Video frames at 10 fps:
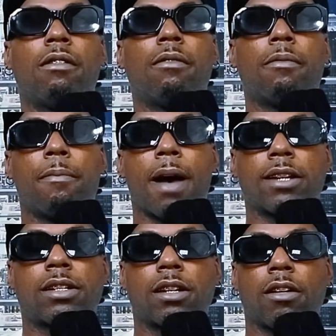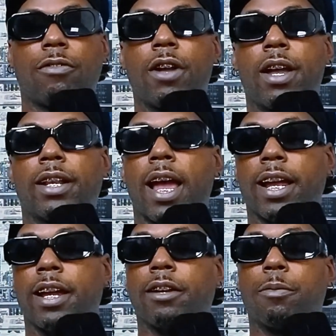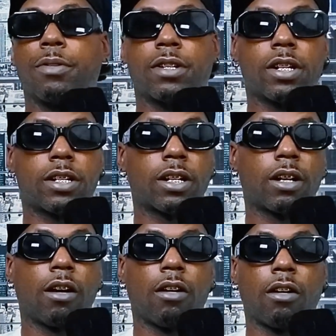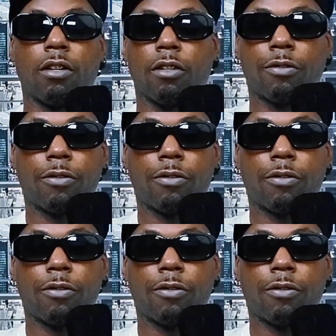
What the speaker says: myself like in the position of